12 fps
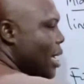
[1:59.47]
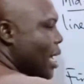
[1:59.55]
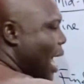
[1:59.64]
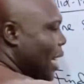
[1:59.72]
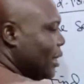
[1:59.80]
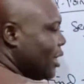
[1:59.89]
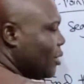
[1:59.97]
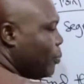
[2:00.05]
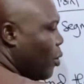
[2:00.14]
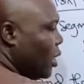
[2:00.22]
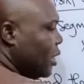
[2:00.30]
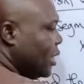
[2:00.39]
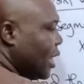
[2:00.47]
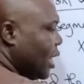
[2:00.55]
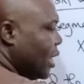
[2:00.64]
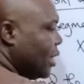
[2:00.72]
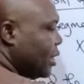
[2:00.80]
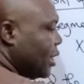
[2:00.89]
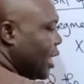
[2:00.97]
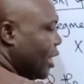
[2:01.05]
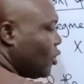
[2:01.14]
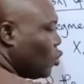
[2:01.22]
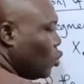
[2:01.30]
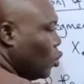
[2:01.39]
and this point here is
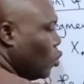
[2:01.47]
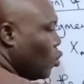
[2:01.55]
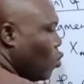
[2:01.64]
x2,